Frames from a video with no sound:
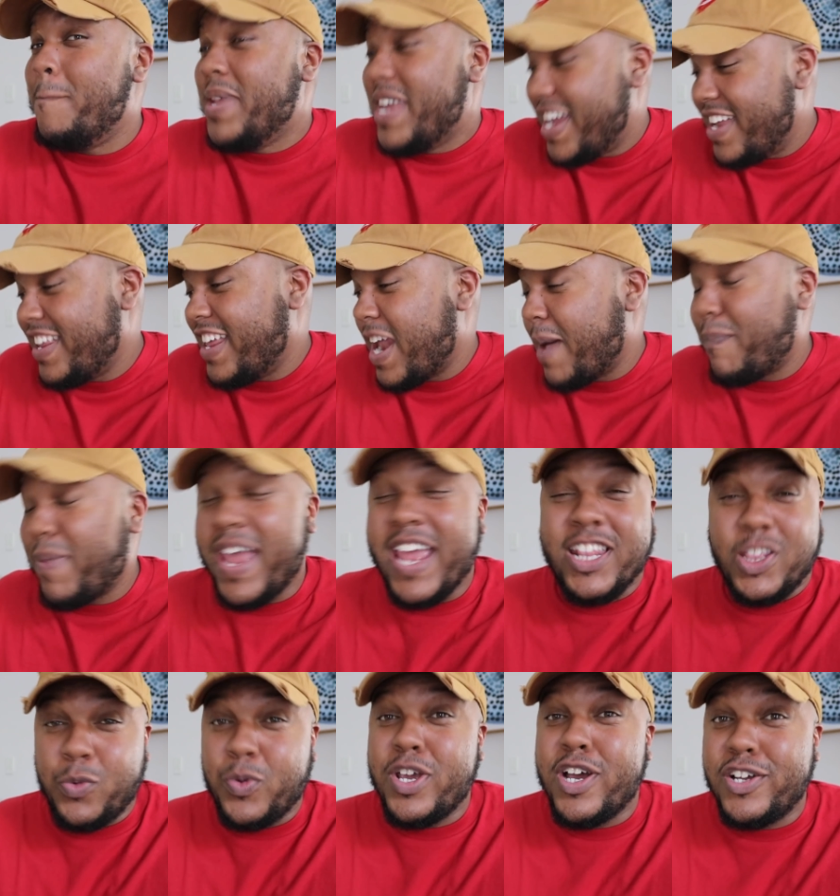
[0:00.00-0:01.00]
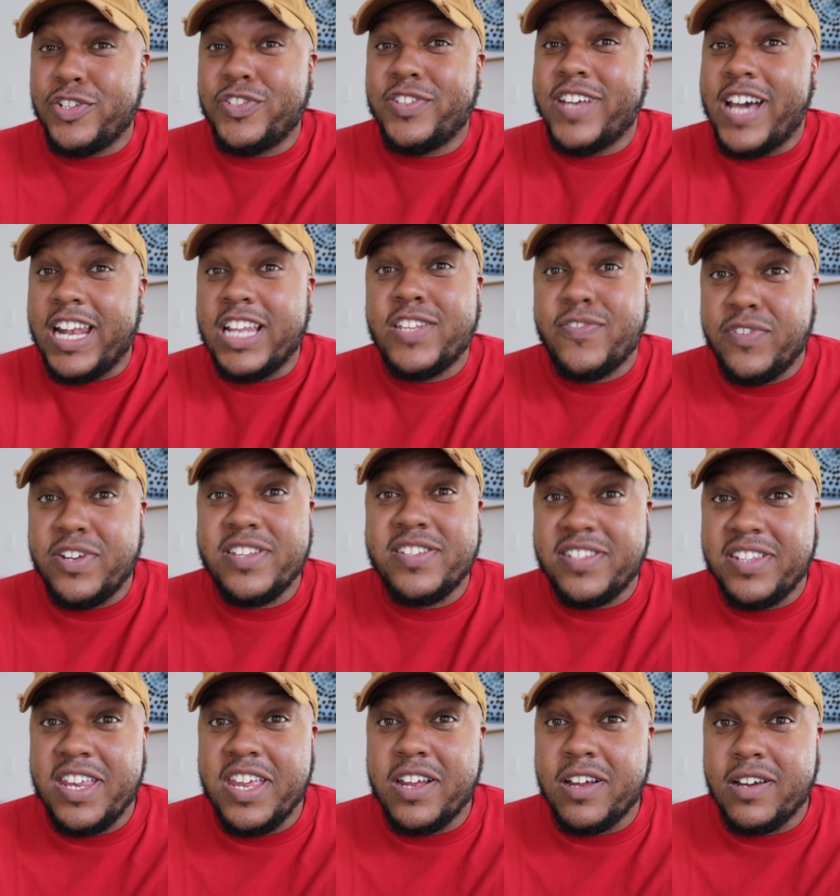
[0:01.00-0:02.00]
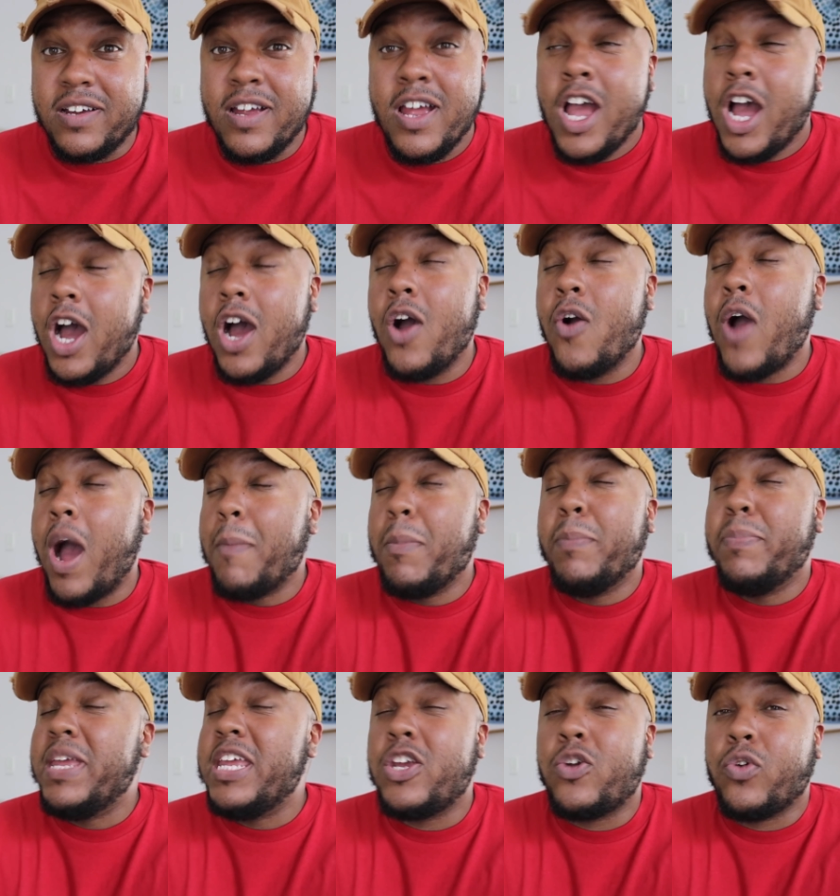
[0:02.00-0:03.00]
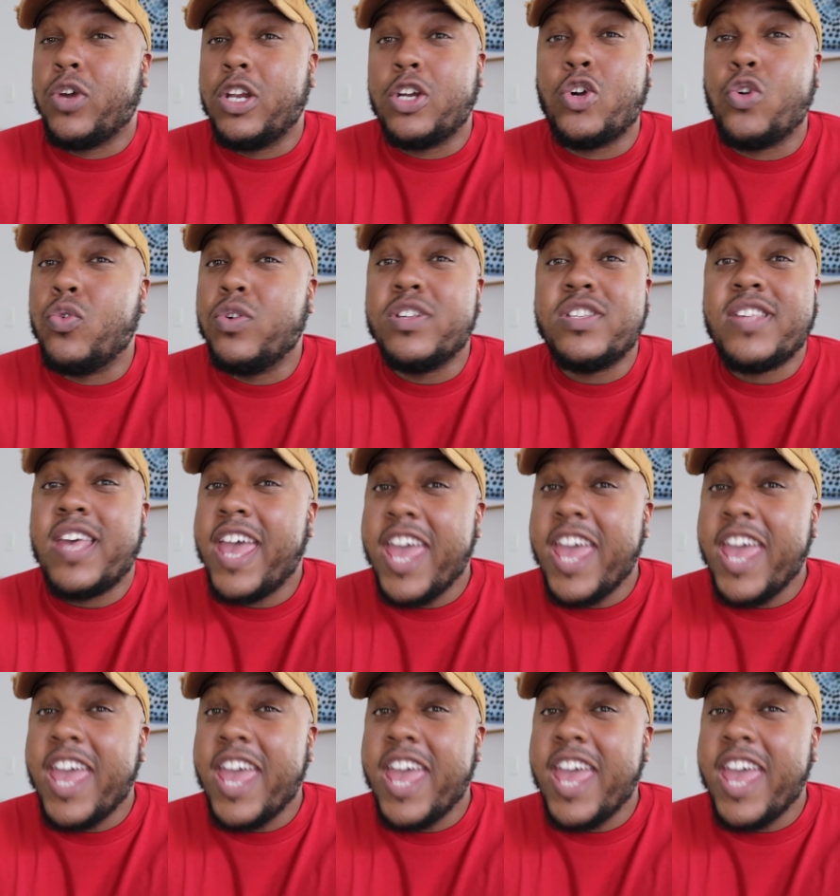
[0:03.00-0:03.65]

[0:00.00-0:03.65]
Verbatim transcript: being that I paid three hundred dollars for this sneaker, oh, I'm gonna be critical as